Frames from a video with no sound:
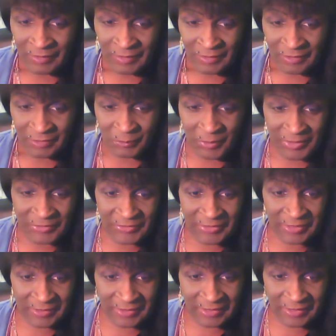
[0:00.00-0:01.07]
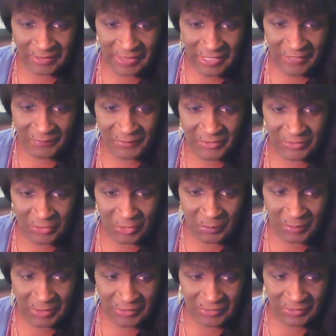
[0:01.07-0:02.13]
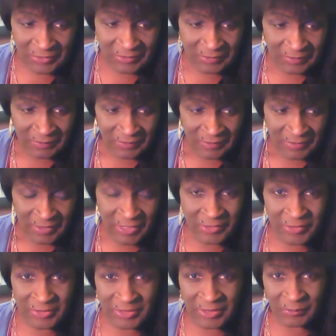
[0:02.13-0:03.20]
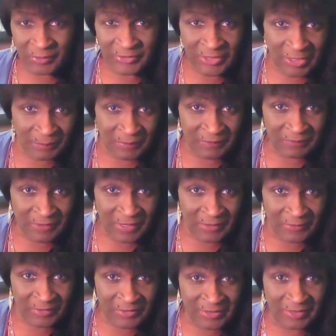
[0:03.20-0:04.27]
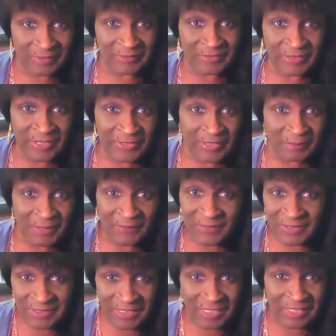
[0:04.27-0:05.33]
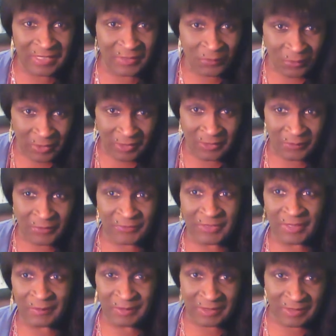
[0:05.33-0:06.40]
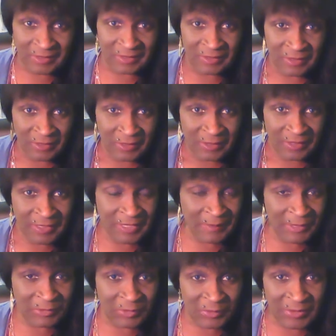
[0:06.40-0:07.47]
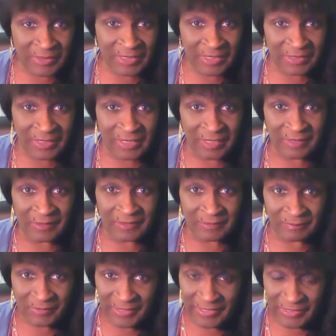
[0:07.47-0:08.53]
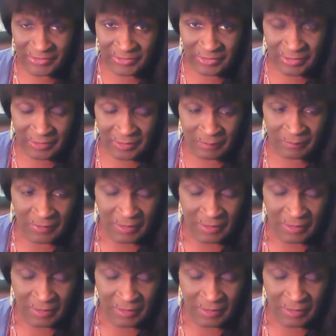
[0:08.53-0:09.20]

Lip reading: Because one thing that gave me so much energy was helping veterans, like seeing them every day and working with them, and I'm not doing that now. I can't see them.